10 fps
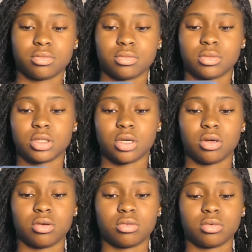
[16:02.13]

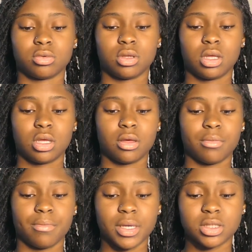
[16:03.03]
so
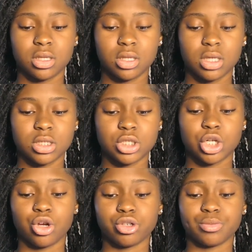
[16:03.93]
basically it just
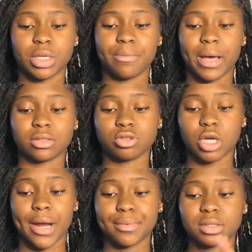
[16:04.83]
shows me my
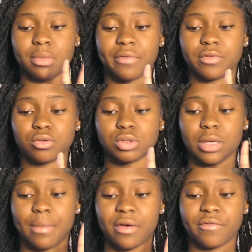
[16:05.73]
subscribers, my views,
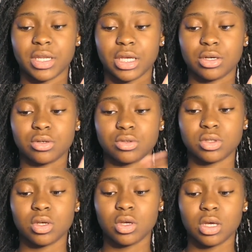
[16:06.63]
and my videos.
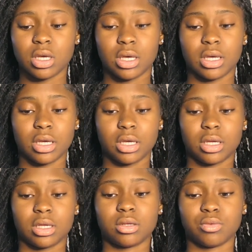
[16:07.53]

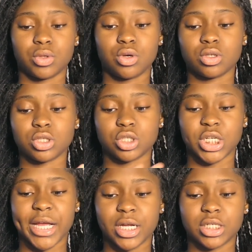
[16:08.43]
And when you go to your
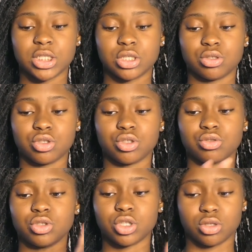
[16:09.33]
tracker, it shows you
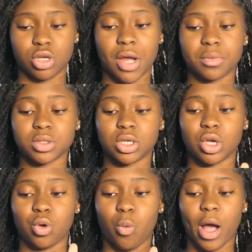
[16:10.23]
your subscribers and
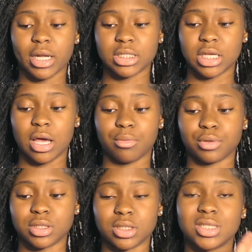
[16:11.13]
your watch time,
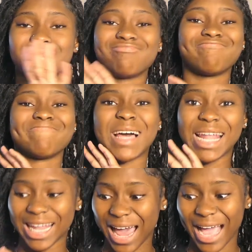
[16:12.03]
which is a
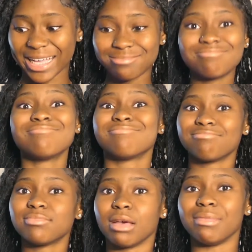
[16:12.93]
lot.
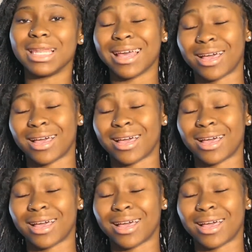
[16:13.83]
It'd be